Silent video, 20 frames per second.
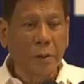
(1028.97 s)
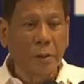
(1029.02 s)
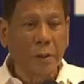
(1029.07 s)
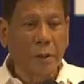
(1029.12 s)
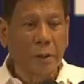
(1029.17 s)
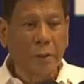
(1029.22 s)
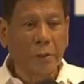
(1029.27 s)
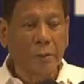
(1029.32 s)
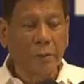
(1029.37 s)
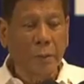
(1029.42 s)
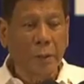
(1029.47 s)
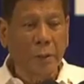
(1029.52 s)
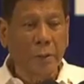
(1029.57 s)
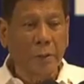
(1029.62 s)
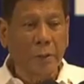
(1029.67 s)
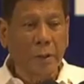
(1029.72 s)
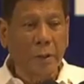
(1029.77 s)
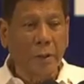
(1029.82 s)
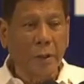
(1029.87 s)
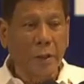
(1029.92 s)
it
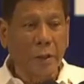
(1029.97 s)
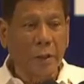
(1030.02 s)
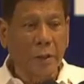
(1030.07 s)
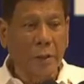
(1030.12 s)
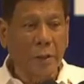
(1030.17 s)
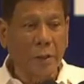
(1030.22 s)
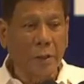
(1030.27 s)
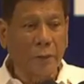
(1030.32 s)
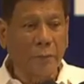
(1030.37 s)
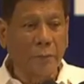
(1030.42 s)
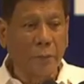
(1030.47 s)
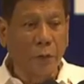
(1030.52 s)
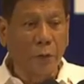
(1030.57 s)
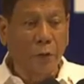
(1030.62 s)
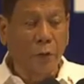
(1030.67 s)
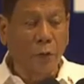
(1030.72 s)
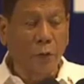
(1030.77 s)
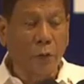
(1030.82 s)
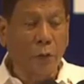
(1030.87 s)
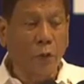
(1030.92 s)
might really have
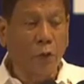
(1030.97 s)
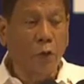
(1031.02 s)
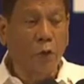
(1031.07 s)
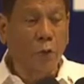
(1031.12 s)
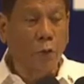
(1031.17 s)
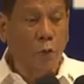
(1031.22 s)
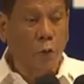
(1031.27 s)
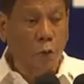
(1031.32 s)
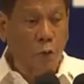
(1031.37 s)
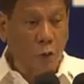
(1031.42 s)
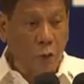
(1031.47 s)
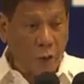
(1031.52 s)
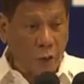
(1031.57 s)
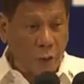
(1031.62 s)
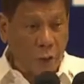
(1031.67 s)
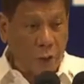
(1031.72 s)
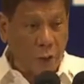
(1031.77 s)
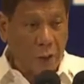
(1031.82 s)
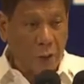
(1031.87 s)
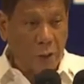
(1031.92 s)
looked
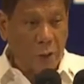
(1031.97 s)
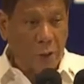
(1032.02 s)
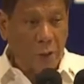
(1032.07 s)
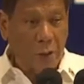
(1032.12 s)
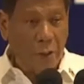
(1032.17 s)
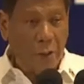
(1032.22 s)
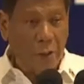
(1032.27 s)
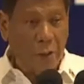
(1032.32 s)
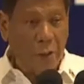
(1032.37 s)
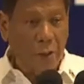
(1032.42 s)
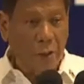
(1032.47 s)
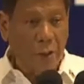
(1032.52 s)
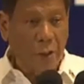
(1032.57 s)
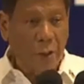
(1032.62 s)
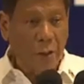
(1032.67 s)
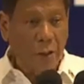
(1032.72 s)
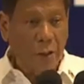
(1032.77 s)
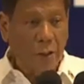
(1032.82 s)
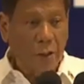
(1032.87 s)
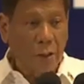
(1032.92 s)
corny.
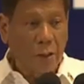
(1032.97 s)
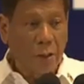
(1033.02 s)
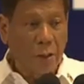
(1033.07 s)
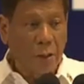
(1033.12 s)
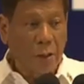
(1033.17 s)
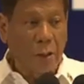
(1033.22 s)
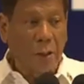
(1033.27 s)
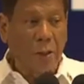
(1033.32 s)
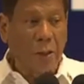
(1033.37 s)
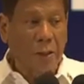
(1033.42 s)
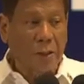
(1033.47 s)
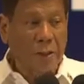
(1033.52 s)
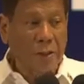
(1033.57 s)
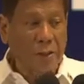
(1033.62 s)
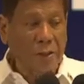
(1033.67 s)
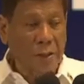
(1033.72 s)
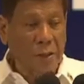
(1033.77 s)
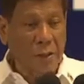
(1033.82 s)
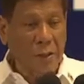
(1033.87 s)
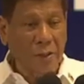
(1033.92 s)

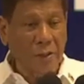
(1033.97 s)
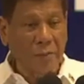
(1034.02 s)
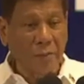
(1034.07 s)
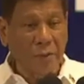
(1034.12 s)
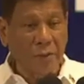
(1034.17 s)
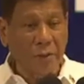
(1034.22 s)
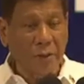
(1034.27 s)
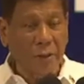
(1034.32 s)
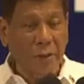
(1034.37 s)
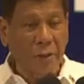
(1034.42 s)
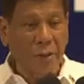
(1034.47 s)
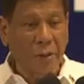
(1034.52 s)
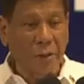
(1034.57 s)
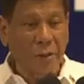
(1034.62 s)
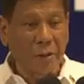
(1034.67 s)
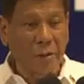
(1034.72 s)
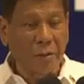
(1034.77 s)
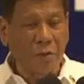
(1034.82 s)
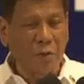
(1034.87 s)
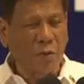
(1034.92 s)
Hilas sa Bisaya.
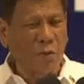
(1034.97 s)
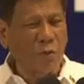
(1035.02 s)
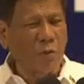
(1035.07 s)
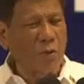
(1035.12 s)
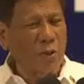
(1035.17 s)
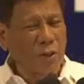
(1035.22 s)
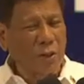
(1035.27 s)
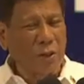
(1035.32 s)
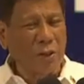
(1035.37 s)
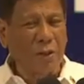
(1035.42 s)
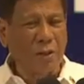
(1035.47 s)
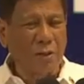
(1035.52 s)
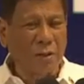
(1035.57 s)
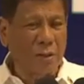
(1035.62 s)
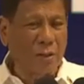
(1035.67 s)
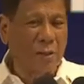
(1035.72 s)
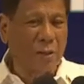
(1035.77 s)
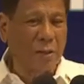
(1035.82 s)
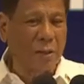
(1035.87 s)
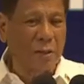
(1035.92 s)
Corny yan
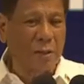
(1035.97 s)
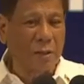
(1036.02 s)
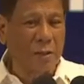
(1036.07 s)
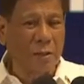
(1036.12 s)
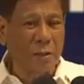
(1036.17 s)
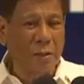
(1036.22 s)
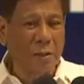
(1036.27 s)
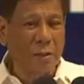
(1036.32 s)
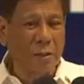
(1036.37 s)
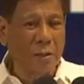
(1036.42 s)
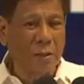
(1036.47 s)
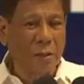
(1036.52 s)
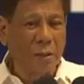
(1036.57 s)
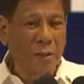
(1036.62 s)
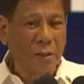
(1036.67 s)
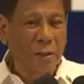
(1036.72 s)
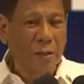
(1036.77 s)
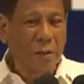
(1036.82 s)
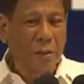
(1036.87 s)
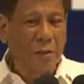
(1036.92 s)
sa
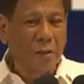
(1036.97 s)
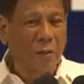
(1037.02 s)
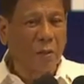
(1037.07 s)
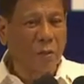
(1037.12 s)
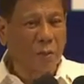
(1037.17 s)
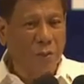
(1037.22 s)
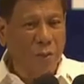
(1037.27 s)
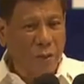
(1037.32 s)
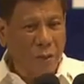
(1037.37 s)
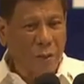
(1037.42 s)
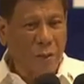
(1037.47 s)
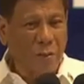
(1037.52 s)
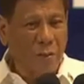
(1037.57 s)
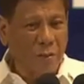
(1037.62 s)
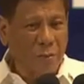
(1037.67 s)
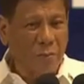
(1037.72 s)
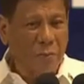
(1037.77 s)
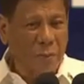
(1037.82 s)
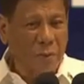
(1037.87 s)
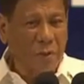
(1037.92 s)
corny
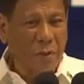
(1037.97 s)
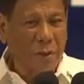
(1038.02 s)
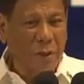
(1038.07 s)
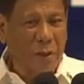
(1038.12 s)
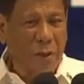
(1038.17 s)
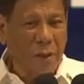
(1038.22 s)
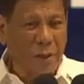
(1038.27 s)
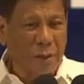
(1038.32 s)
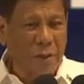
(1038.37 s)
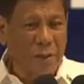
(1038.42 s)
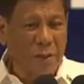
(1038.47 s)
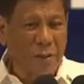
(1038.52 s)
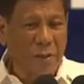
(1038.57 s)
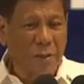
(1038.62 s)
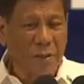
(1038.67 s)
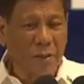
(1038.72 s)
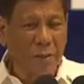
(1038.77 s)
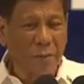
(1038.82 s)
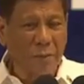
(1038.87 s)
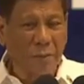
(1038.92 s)
or hilas.
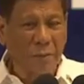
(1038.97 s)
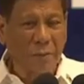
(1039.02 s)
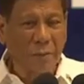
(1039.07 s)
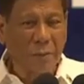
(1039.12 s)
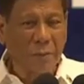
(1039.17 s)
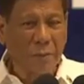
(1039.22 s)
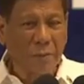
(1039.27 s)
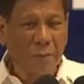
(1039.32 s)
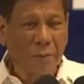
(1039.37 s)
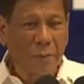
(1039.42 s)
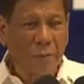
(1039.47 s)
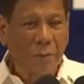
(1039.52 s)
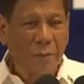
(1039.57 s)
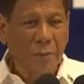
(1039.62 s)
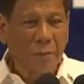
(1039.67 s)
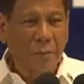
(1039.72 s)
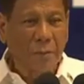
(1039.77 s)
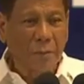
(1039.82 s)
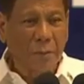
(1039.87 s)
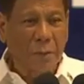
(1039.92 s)

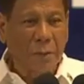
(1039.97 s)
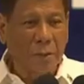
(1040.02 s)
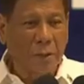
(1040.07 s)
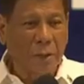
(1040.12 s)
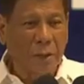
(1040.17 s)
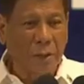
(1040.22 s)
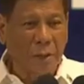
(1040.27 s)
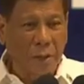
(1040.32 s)
But I